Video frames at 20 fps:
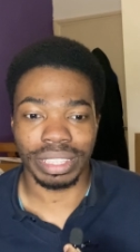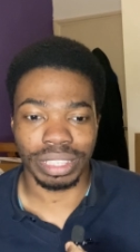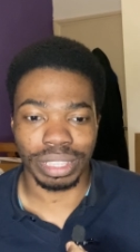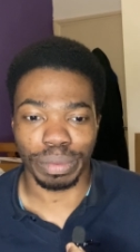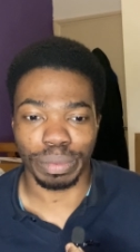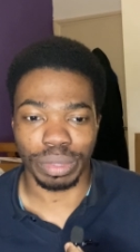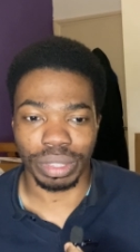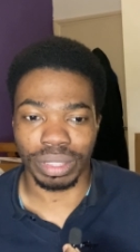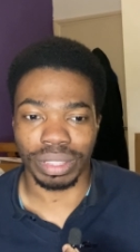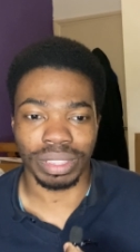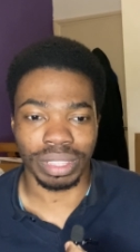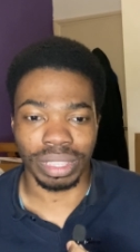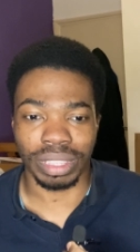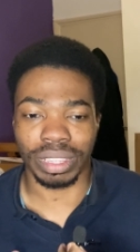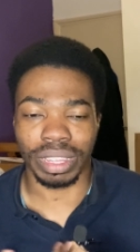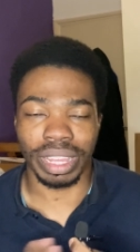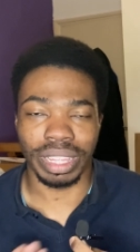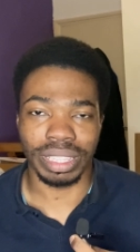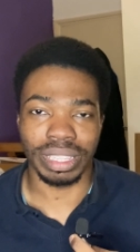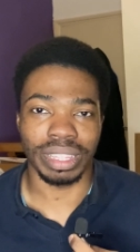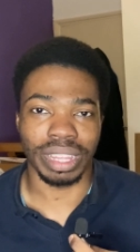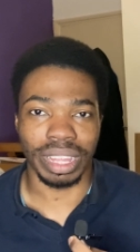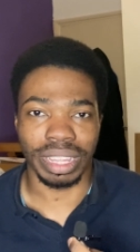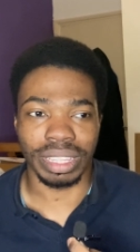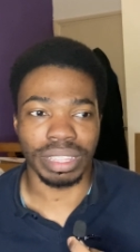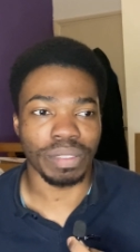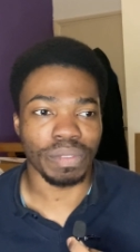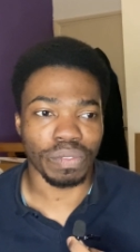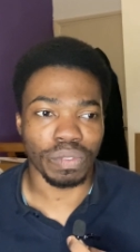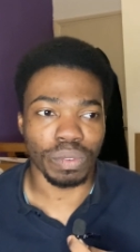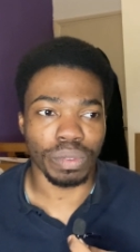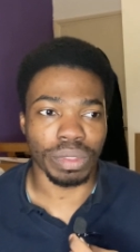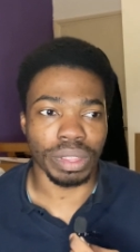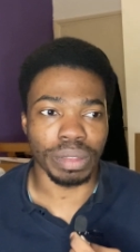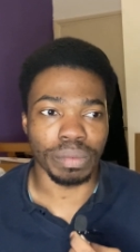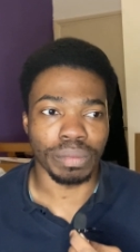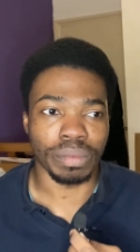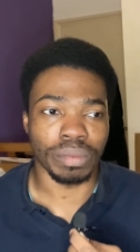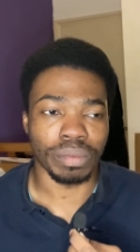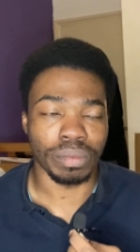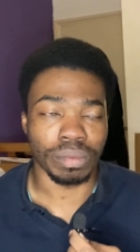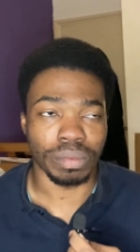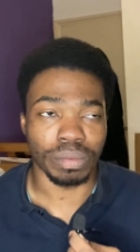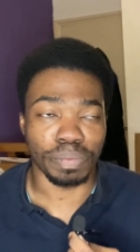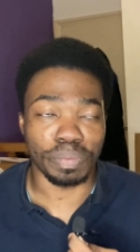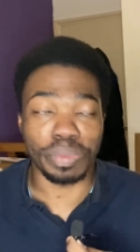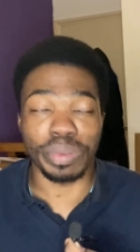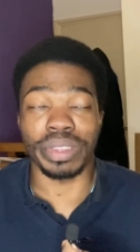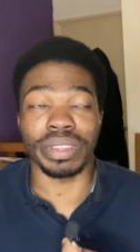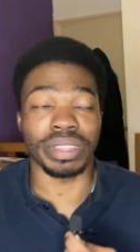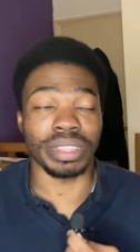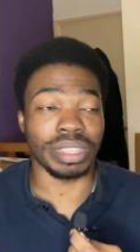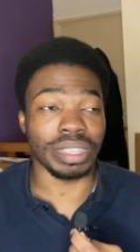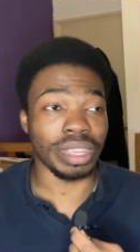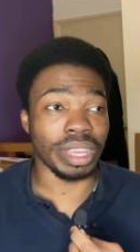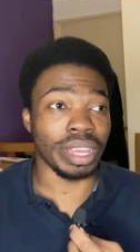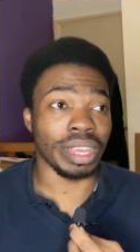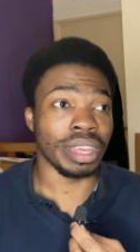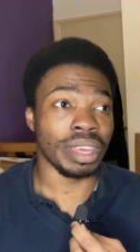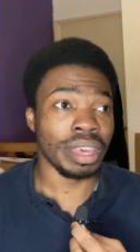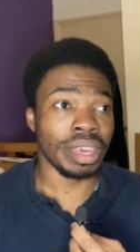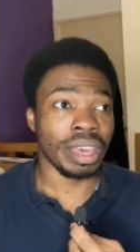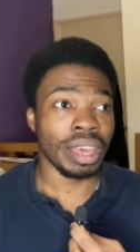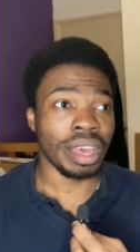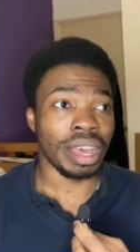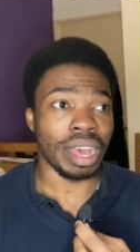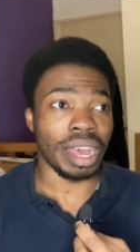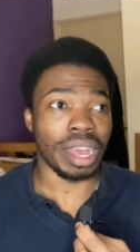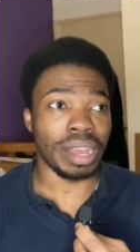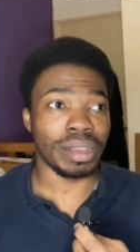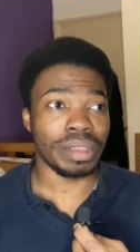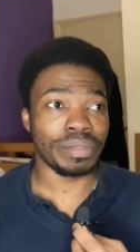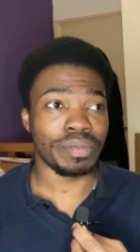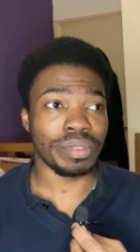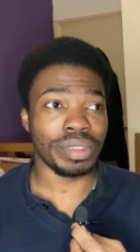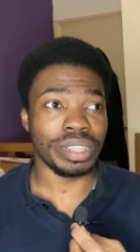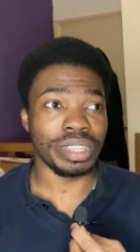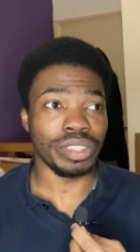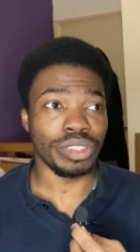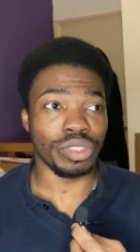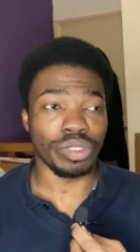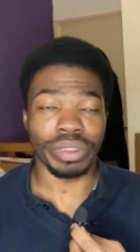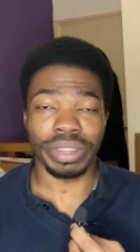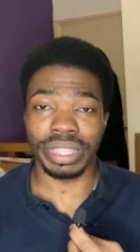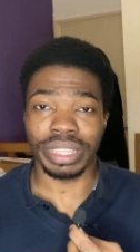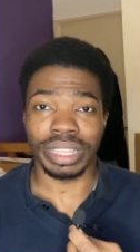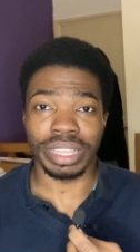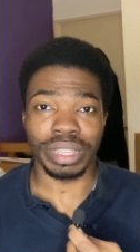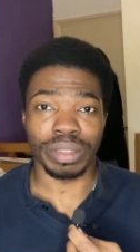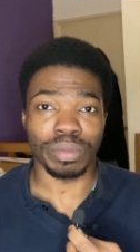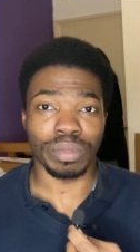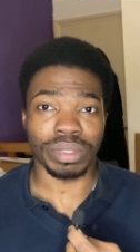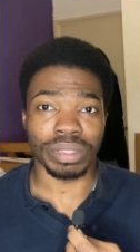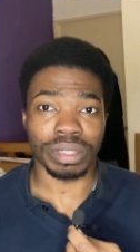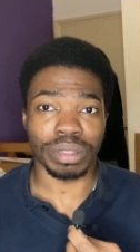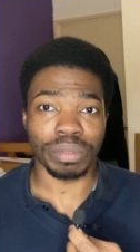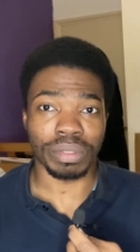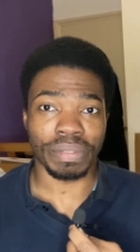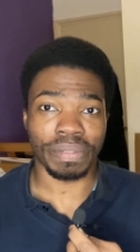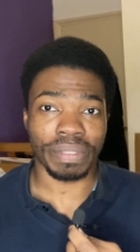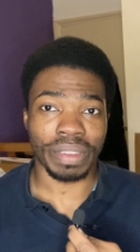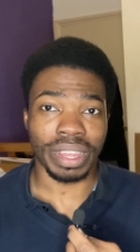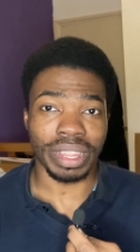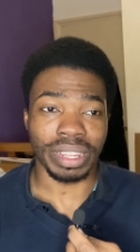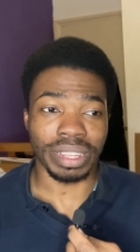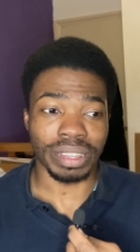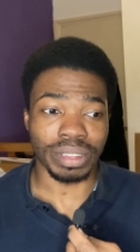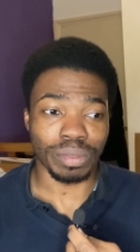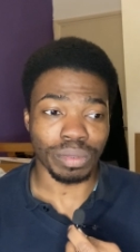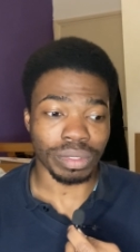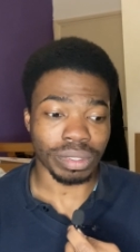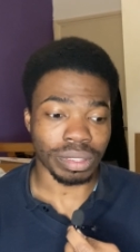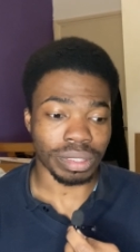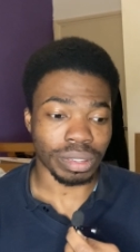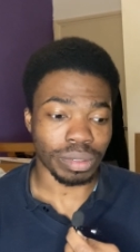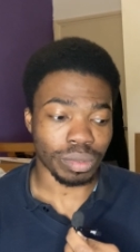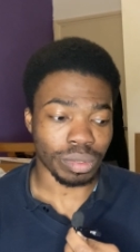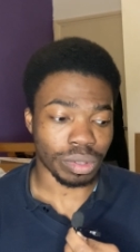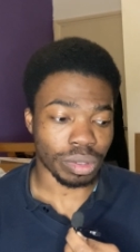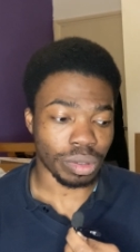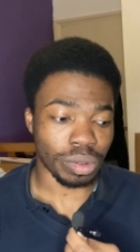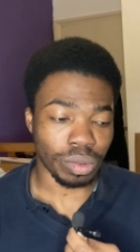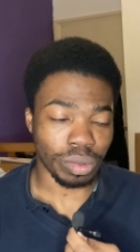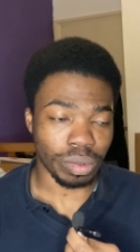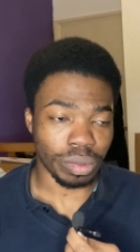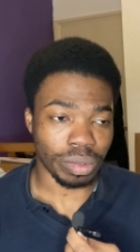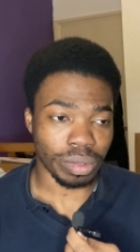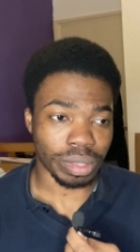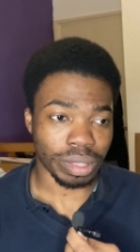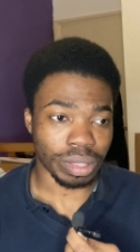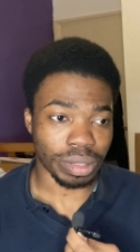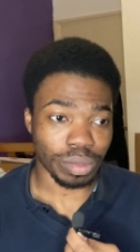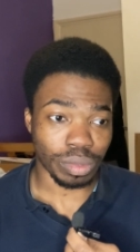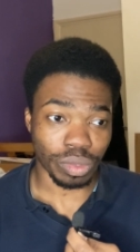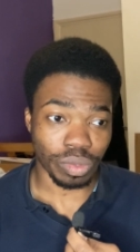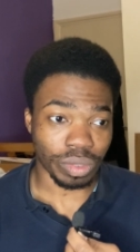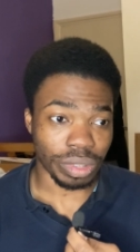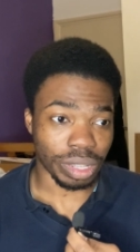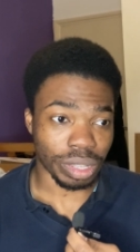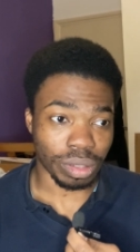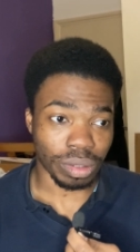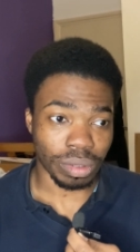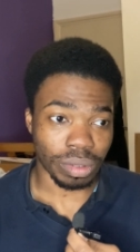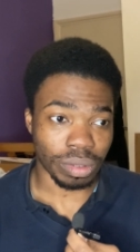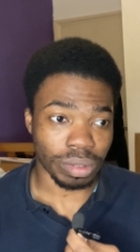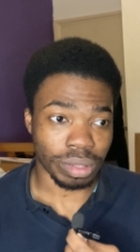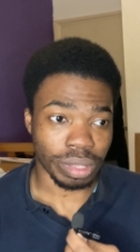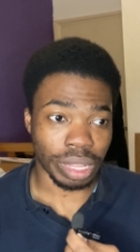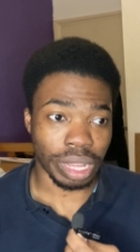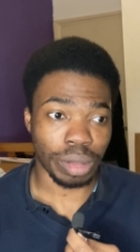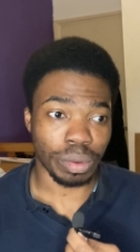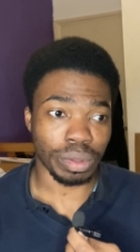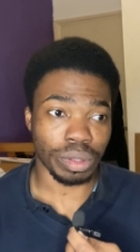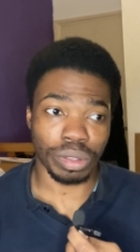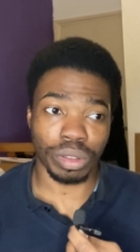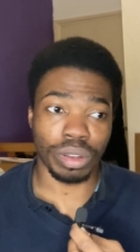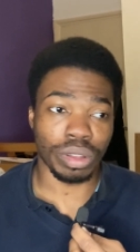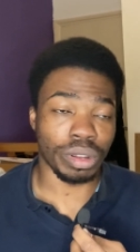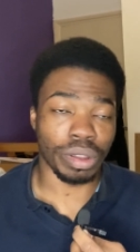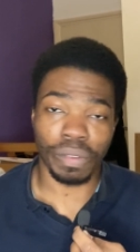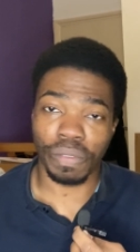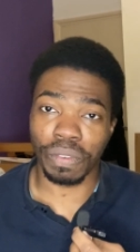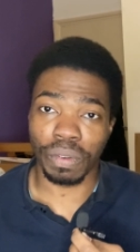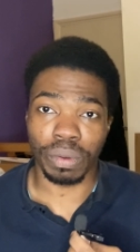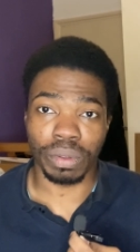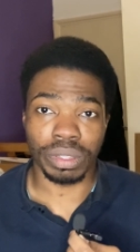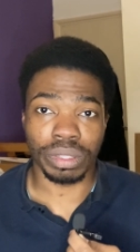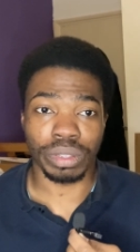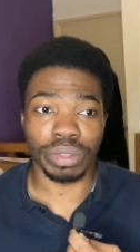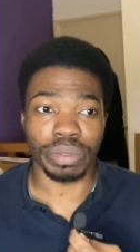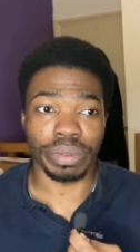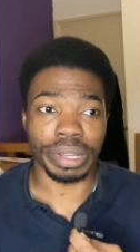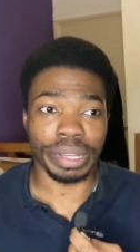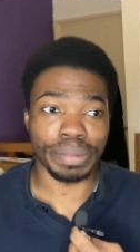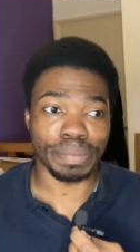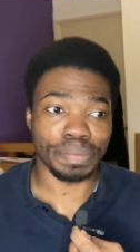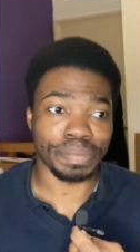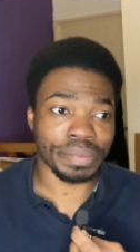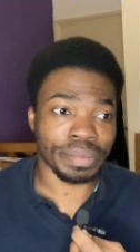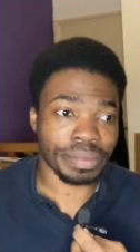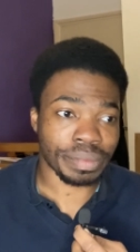some of the designs that i did for them but yeah I really enjoyed it. It was it was fun. It was it was cool. It was really cool. Now we've got to look forward to um